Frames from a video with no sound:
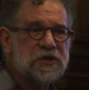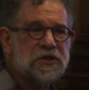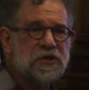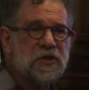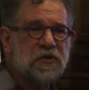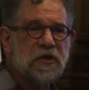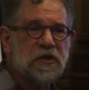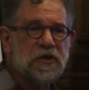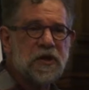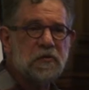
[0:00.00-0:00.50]

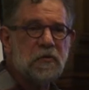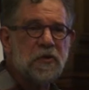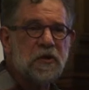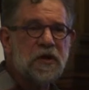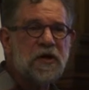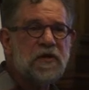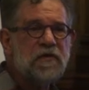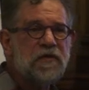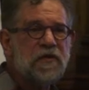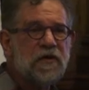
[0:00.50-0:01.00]
so that they
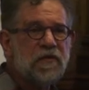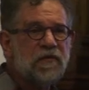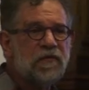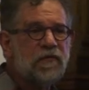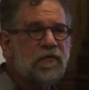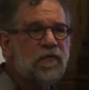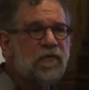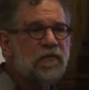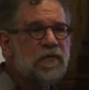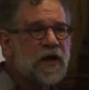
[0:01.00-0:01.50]
will leave the
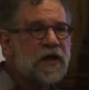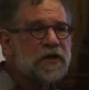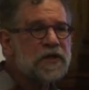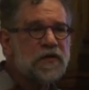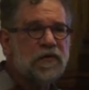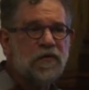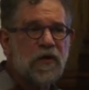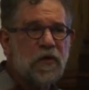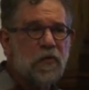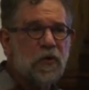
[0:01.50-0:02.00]

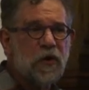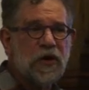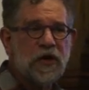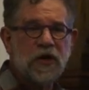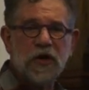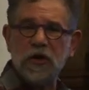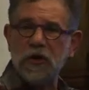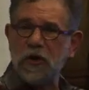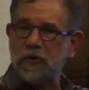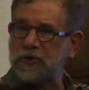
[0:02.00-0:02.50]
test framework
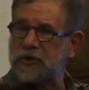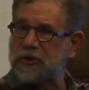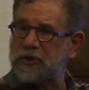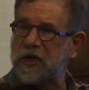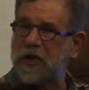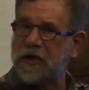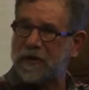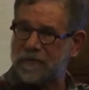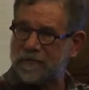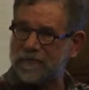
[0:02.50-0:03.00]
in a known
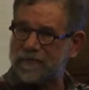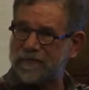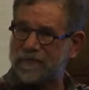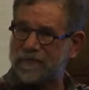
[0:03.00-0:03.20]
state.